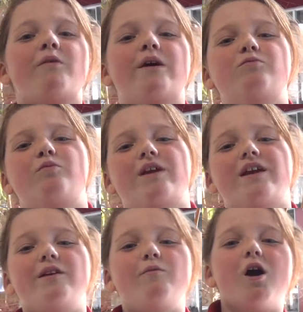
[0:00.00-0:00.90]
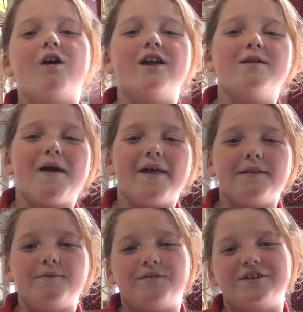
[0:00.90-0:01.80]
We're really worried about
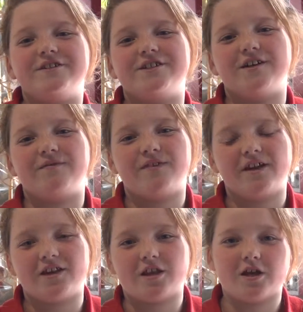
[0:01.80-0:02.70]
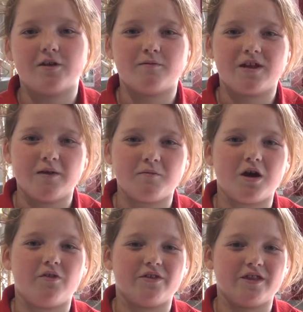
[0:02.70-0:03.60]
the future if things keep
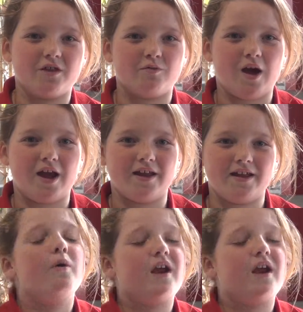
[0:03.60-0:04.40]
going this way.